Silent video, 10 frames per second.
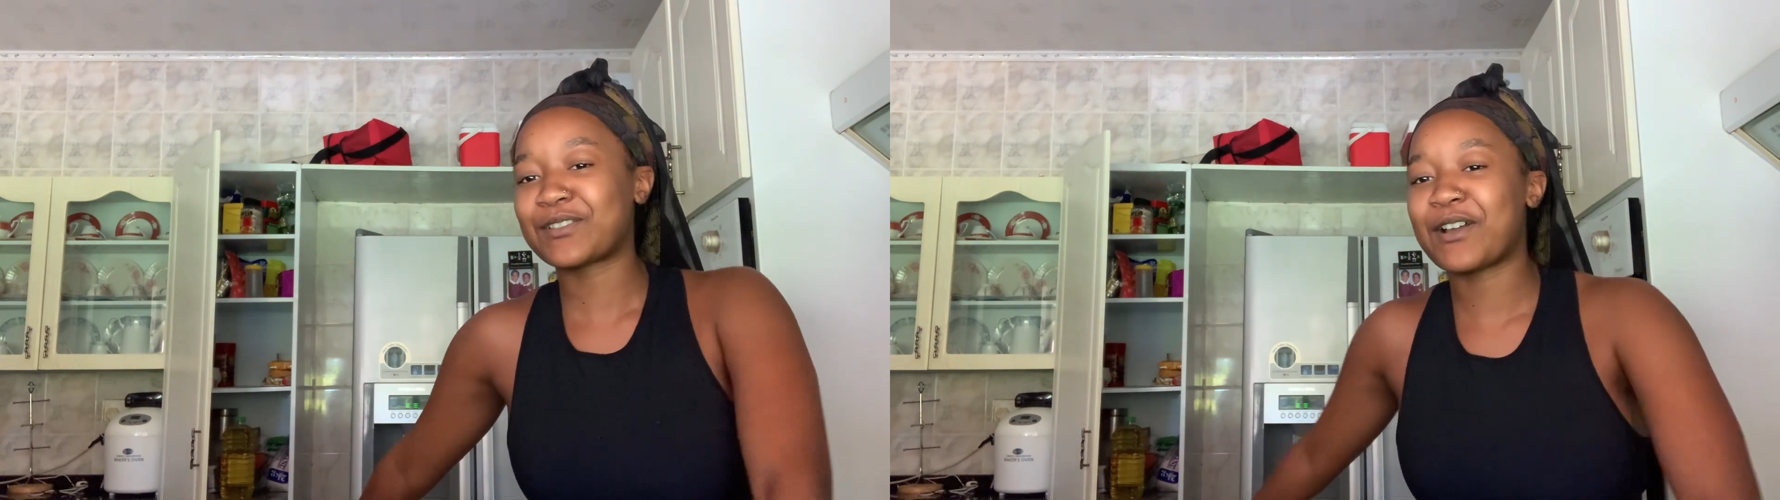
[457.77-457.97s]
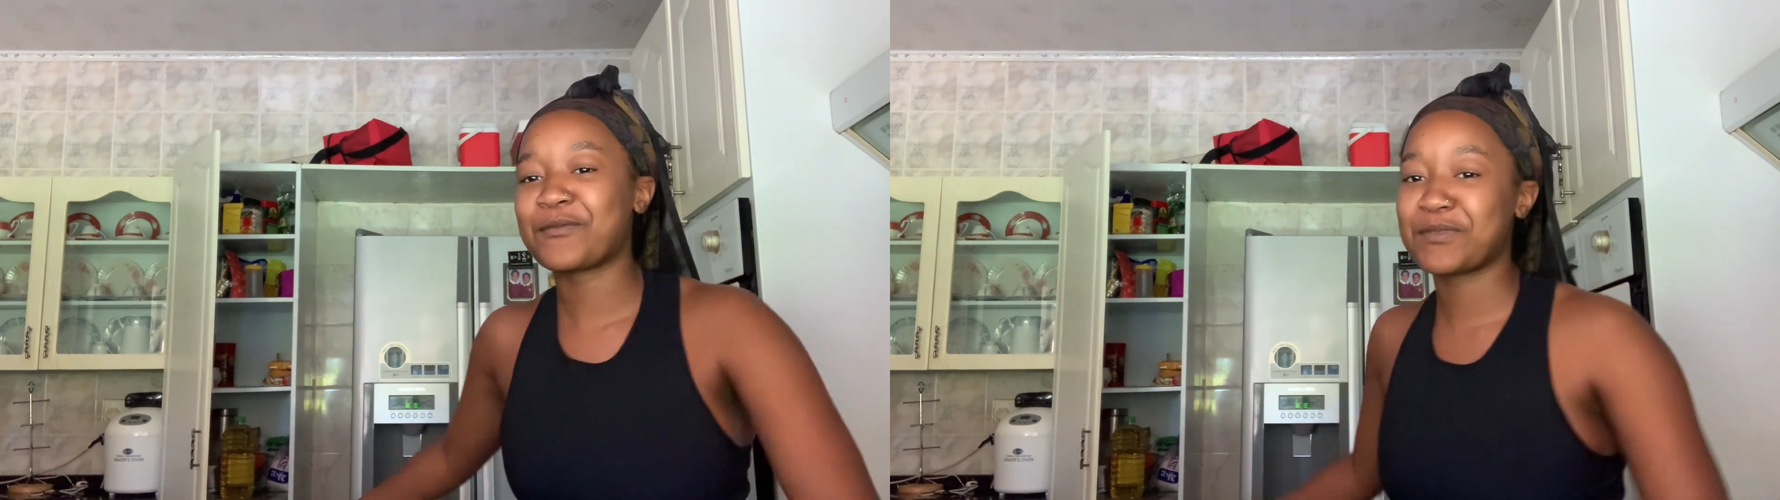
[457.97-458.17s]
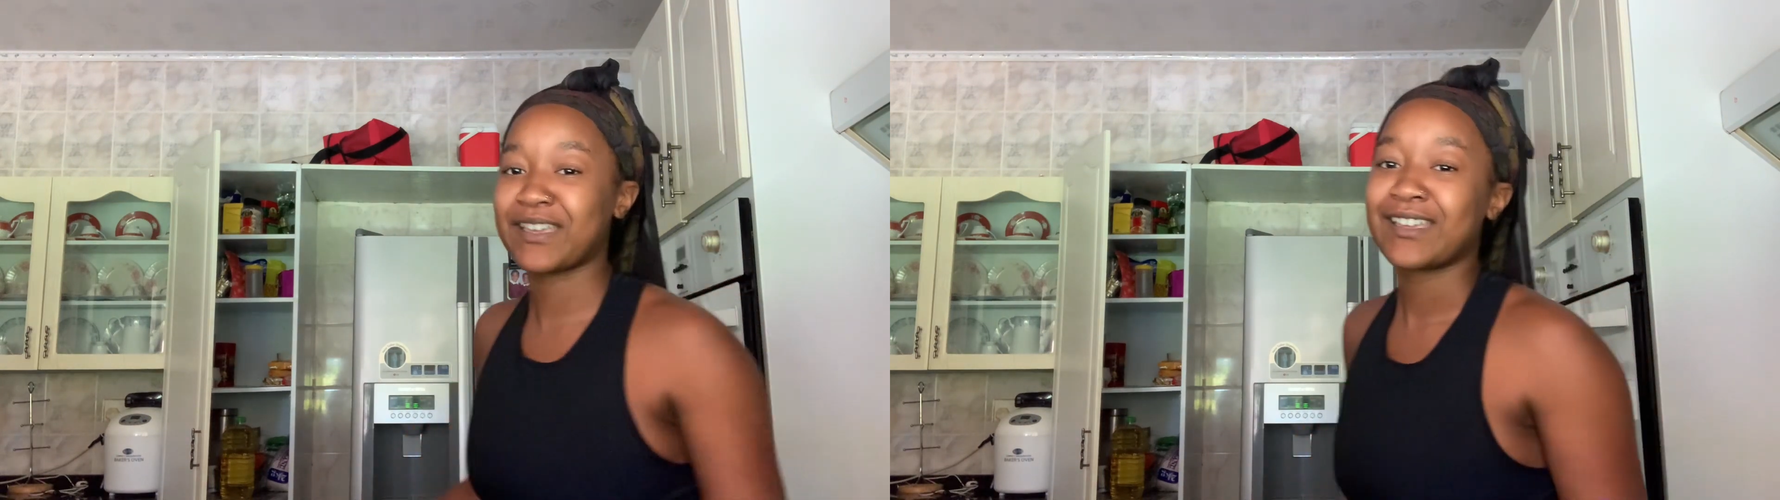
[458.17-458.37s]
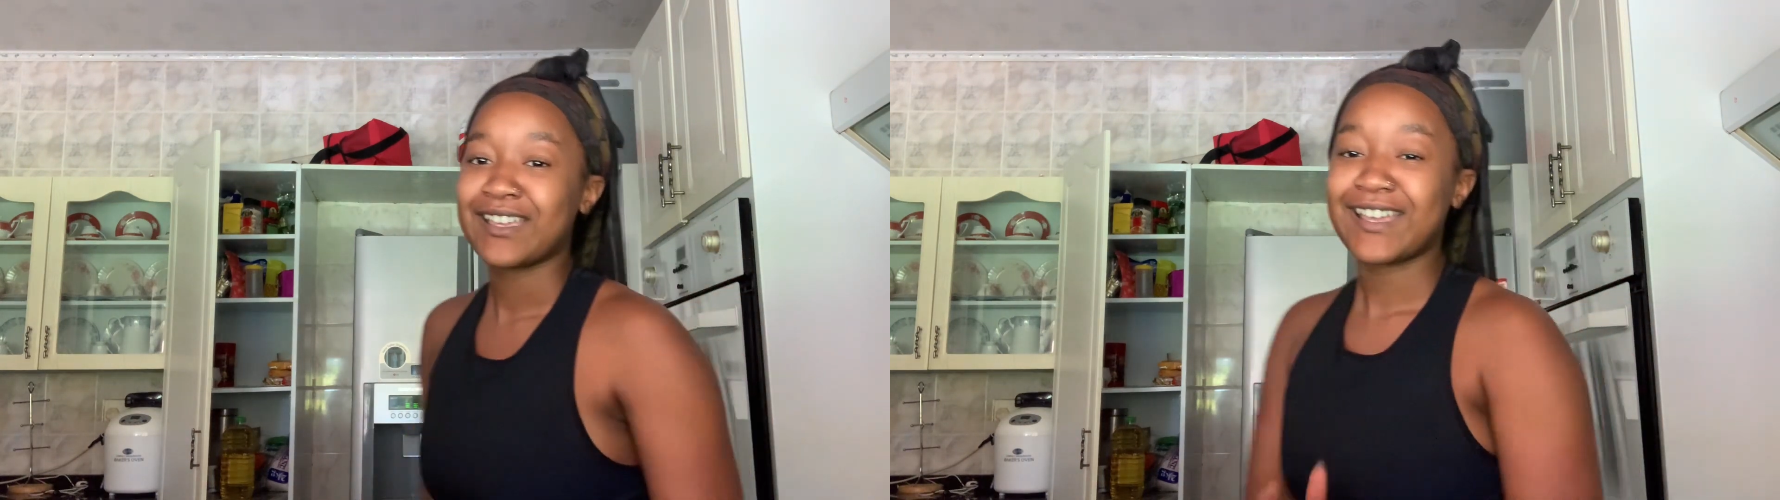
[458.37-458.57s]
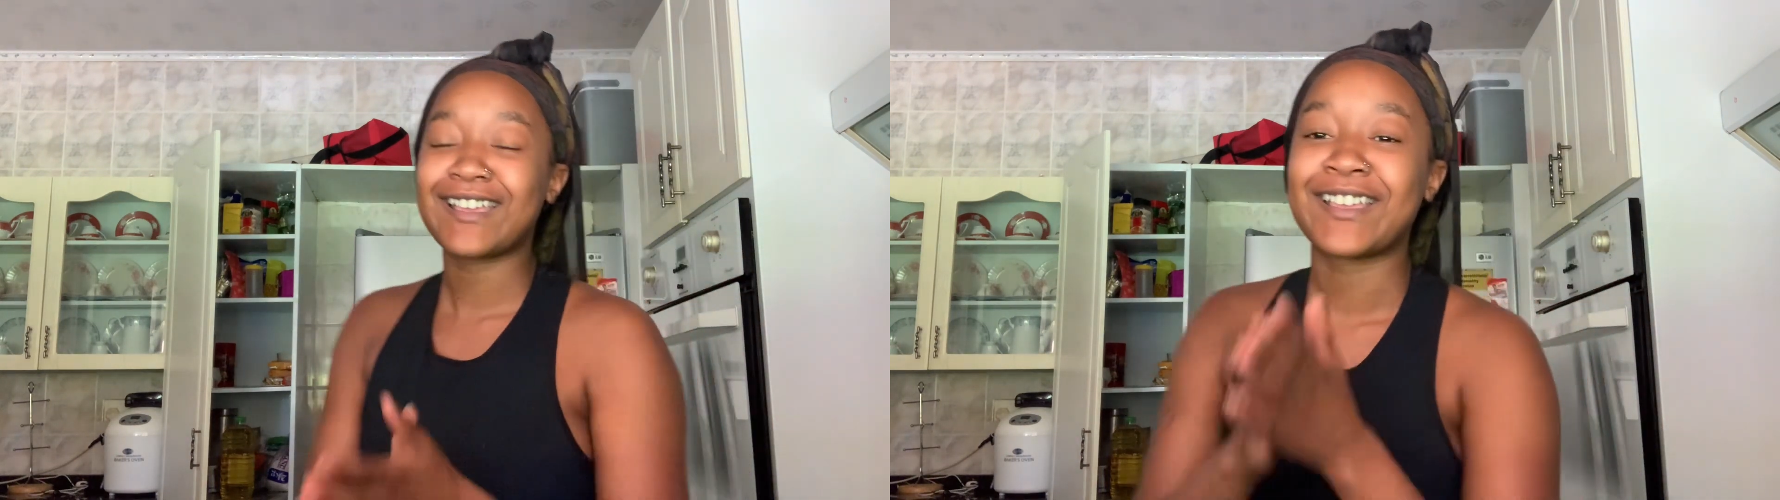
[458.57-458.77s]
I'll be
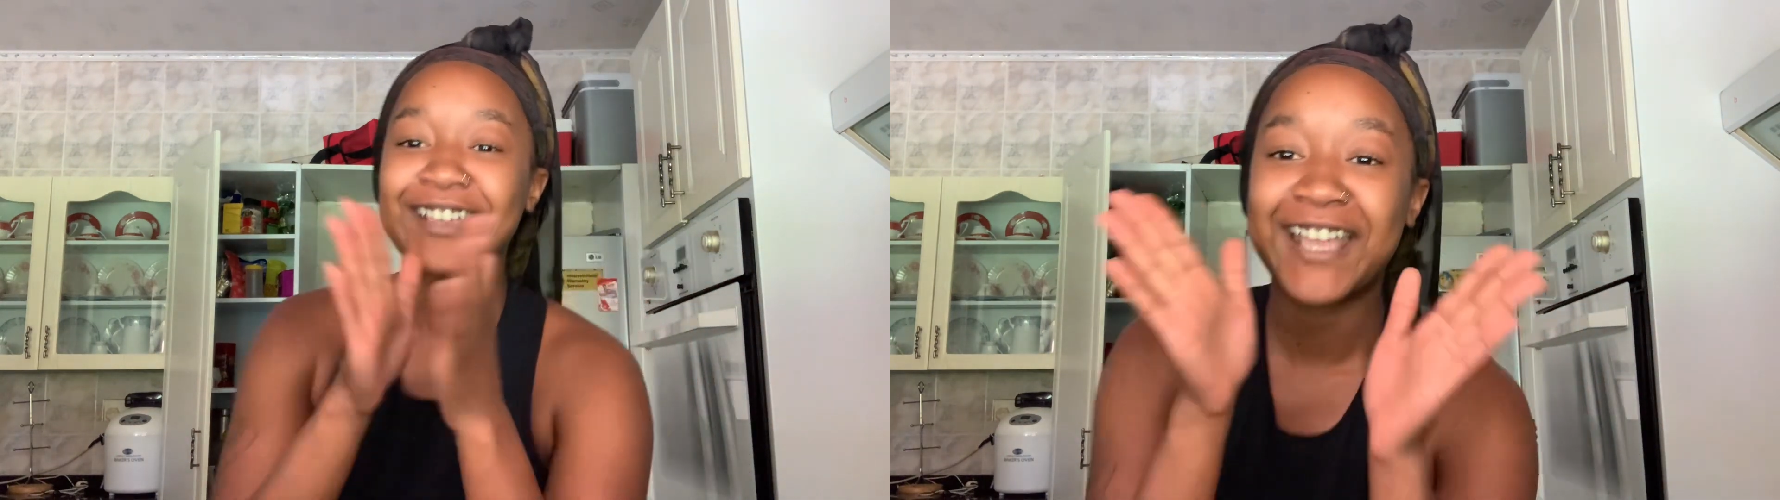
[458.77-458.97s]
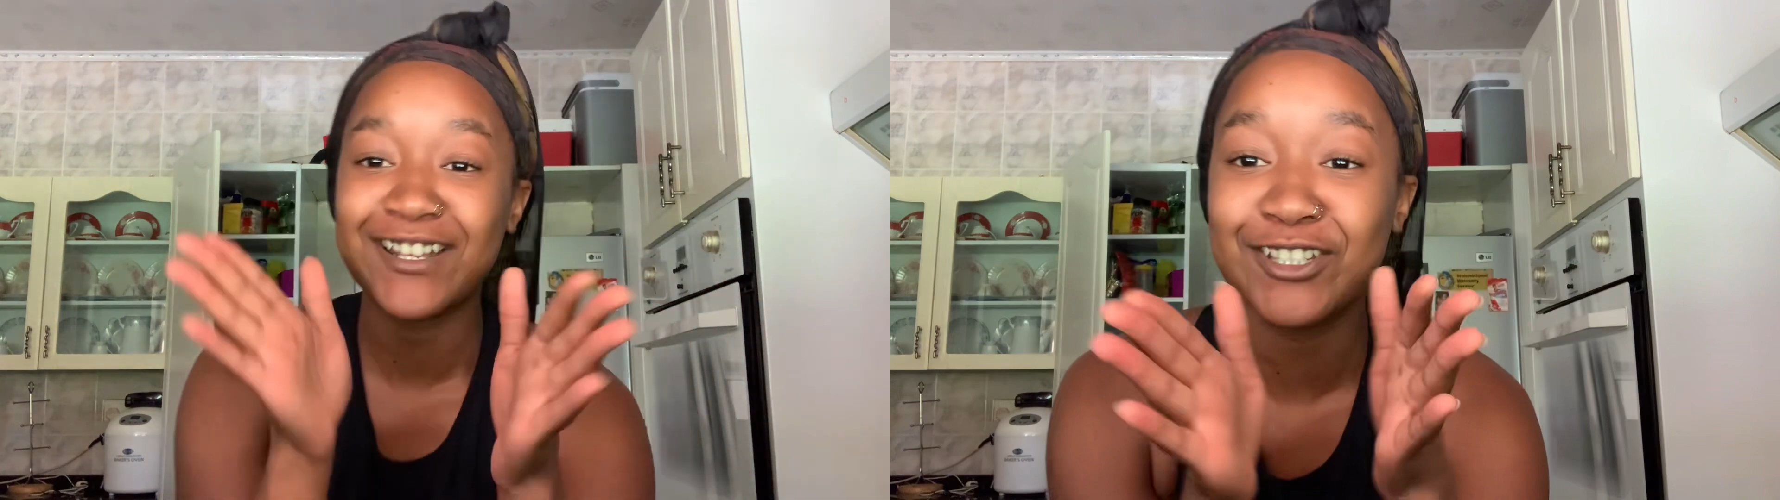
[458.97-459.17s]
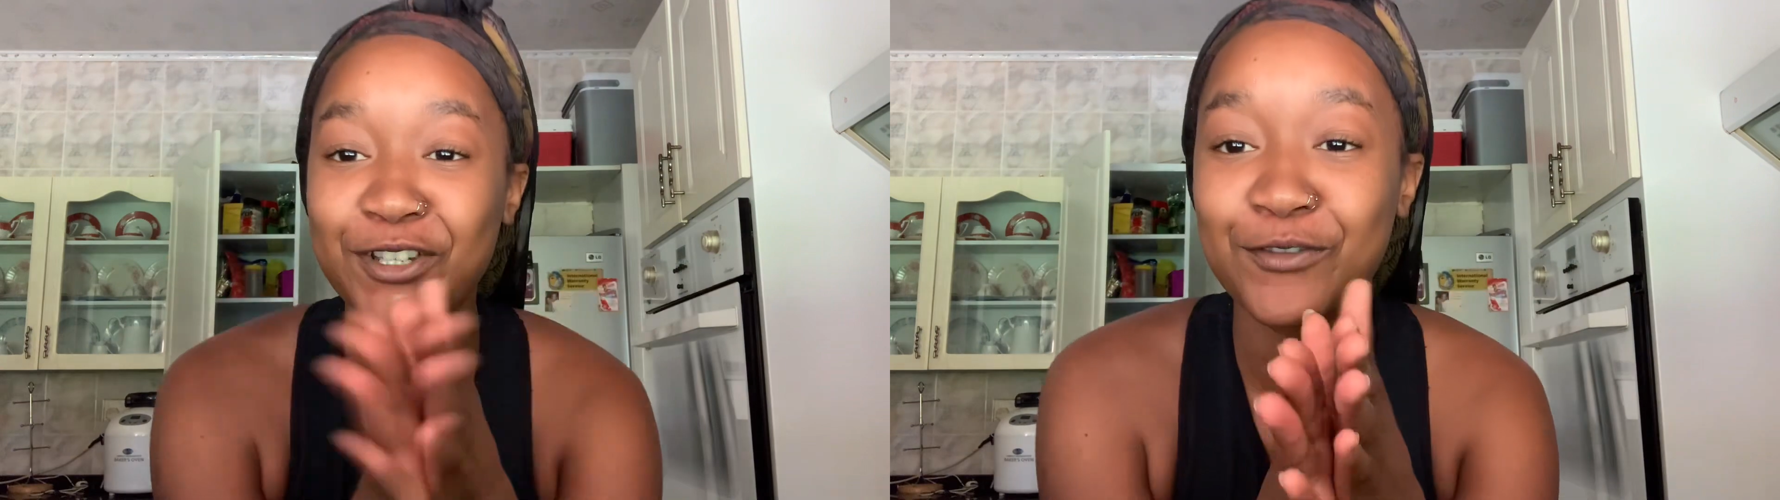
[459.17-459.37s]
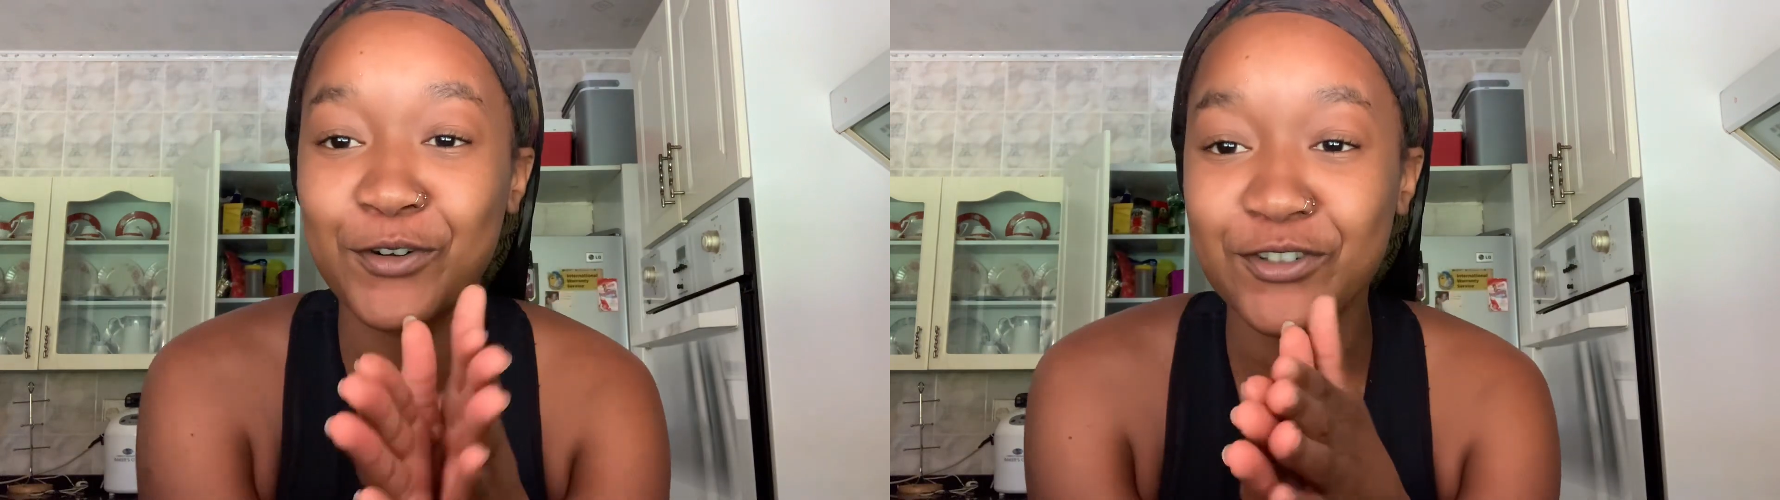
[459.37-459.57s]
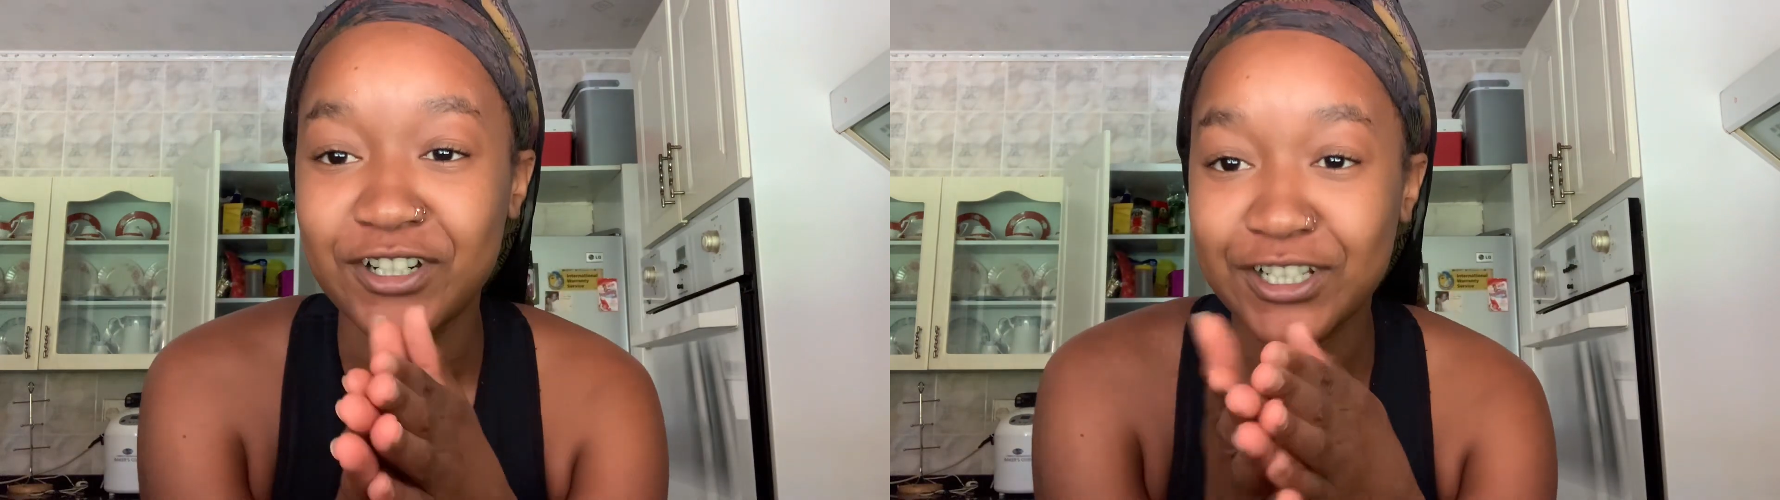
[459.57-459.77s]
catching a
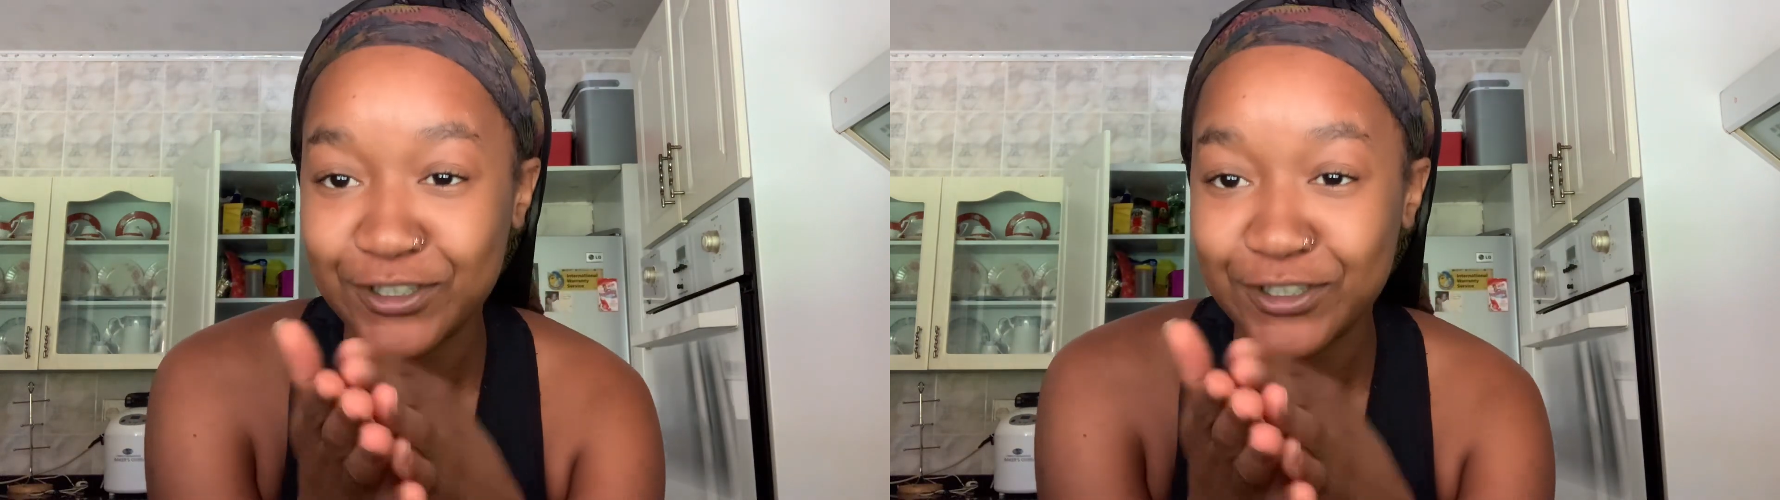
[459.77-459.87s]
roadrunner.